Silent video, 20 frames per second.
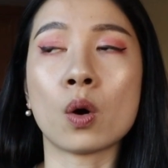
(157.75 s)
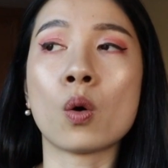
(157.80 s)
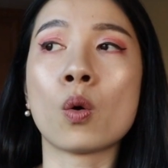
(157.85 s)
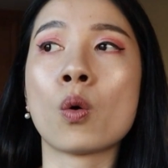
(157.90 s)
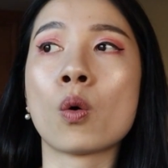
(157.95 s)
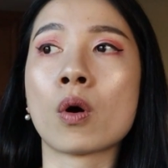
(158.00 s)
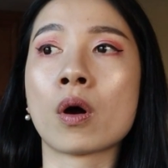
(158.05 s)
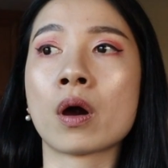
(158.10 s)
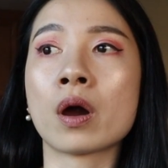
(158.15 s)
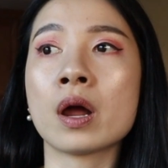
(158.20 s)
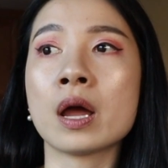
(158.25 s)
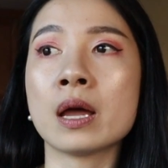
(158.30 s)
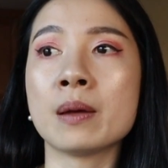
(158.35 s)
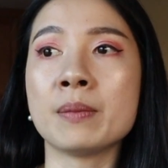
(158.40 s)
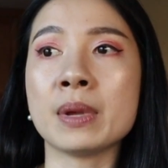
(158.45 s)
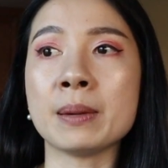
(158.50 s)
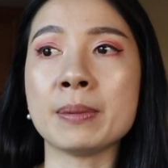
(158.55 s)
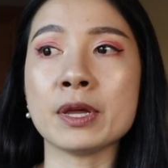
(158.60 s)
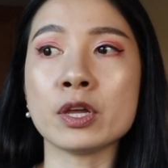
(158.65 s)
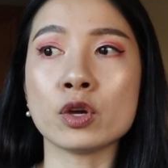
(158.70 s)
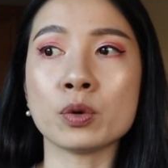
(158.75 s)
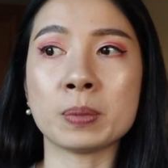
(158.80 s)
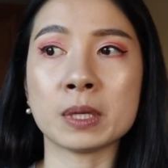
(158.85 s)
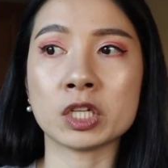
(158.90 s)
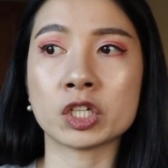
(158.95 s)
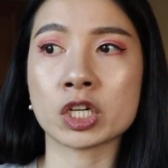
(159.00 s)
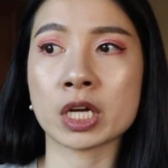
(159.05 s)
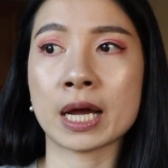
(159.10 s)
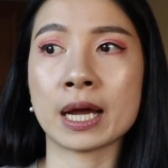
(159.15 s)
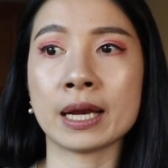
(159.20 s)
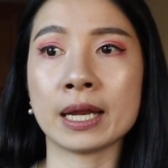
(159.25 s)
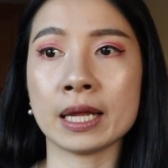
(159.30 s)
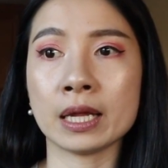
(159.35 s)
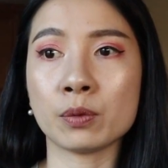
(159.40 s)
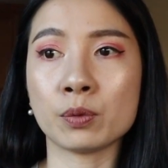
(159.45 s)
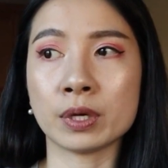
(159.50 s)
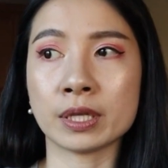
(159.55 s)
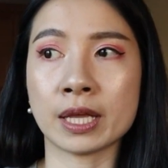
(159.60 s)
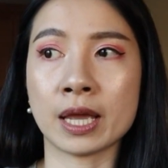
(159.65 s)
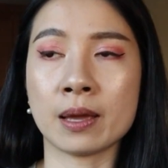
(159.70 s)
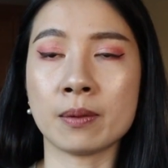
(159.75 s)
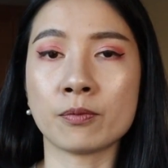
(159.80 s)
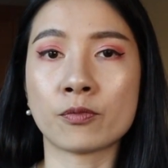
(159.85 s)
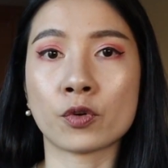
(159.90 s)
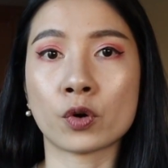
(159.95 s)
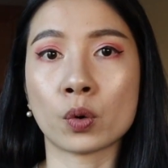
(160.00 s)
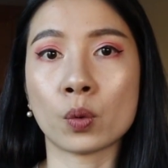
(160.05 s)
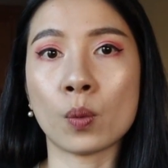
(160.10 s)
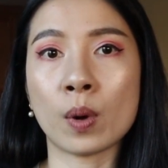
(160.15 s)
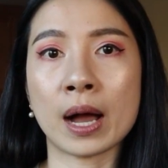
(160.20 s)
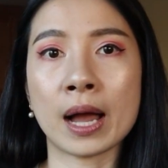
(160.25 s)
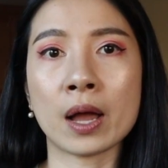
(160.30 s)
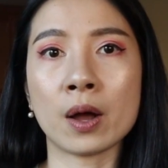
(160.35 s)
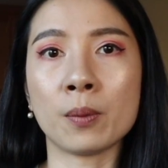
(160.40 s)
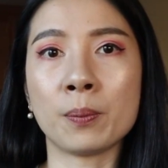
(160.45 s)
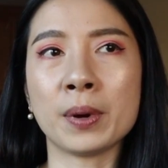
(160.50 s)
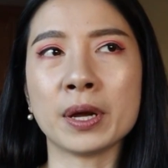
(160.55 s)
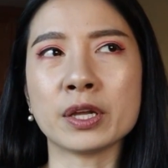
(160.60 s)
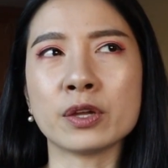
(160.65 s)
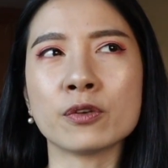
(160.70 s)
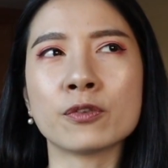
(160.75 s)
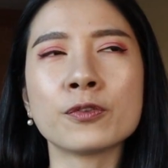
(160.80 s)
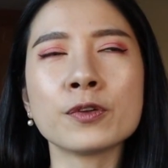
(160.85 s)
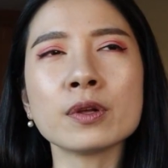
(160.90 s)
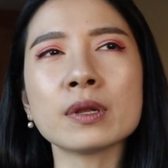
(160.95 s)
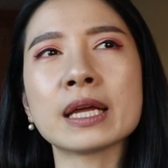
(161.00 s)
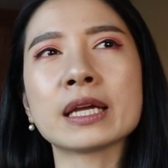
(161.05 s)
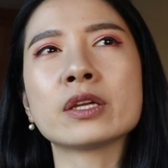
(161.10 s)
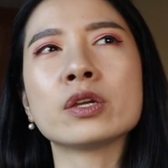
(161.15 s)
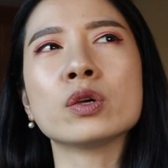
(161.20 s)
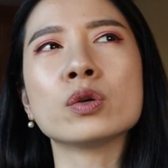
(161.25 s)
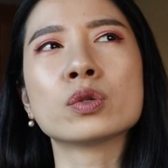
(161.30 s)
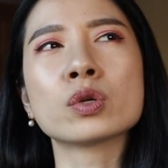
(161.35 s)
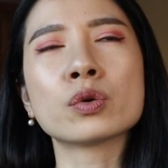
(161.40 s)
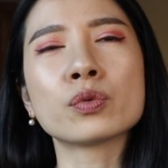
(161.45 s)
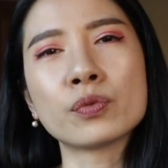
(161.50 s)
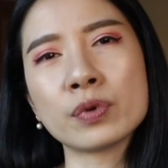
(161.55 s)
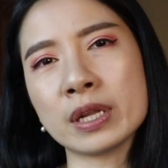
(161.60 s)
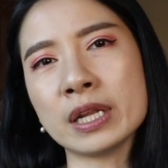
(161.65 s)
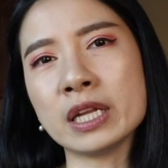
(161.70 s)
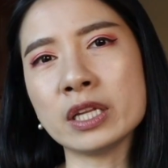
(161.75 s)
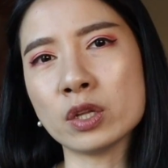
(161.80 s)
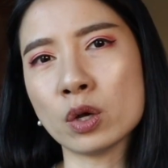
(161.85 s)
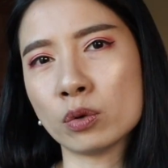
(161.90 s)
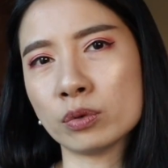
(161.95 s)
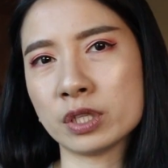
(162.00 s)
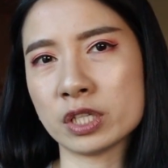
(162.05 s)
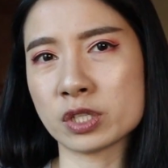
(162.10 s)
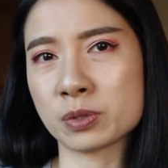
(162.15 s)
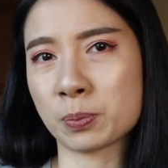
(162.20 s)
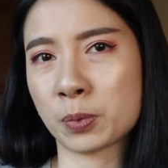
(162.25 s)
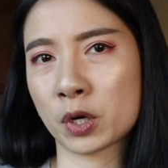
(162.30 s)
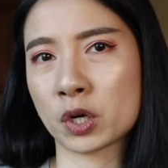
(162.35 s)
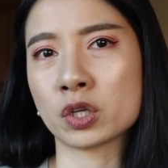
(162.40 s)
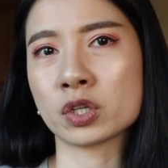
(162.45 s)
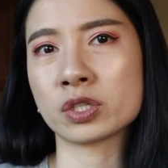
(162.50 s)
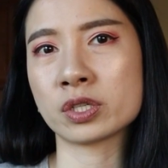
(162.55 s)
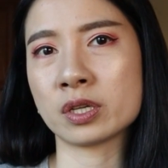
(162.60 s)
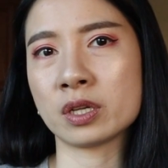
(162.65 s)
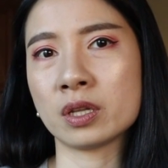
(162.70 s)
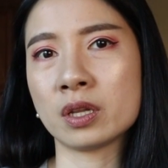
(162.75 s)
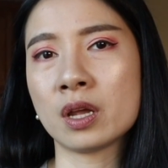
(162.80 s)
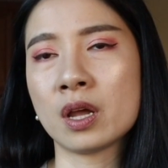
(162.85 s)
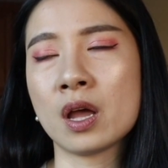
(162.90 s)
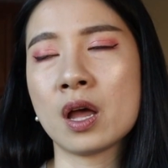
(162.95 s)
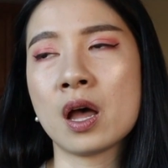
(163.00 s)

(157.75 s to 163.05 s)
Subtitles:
or maybe you've been chatting with him for a while but you feel like you don't really know this person,